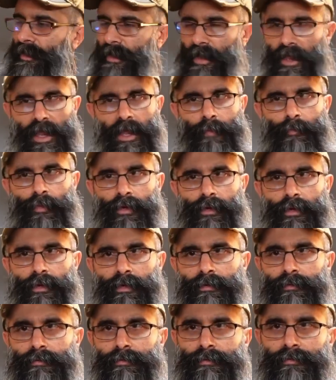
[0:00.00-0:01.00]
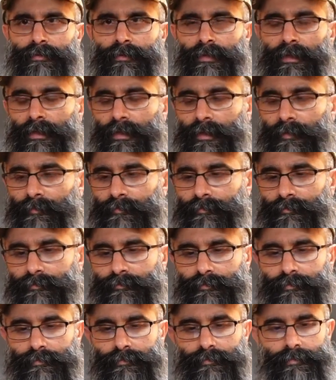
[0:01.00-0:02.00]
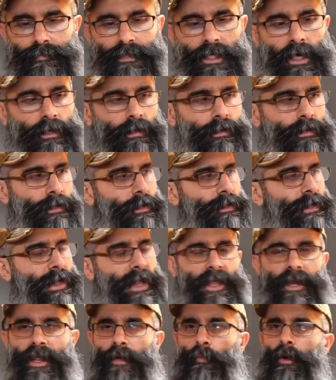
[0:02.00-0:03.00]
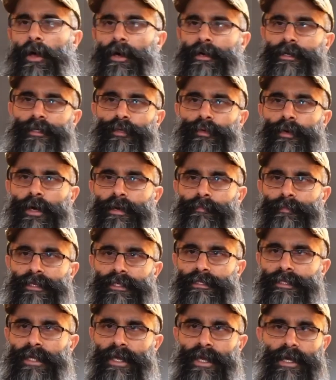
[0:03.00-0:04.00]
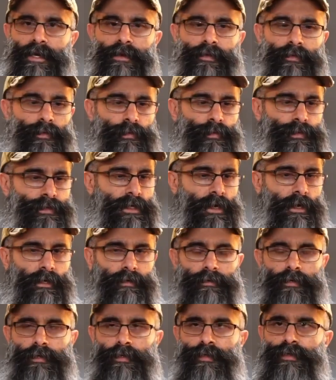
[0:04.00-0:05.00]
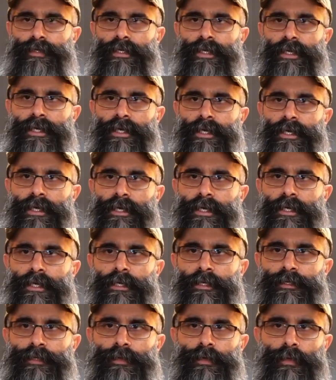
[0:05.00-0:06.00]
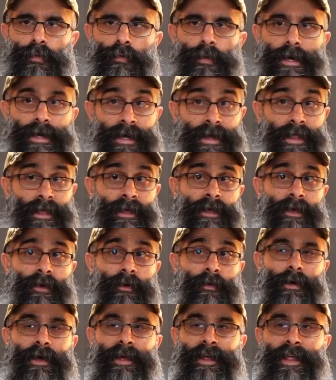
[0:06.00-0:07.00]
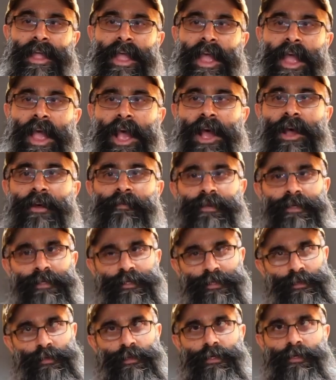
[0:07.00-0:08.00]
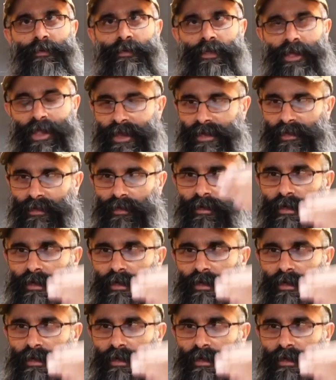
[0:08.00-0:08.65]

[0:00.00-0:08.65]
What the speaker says: amber colored, and I wanted to try to maintain those colors. So right now I have a studio light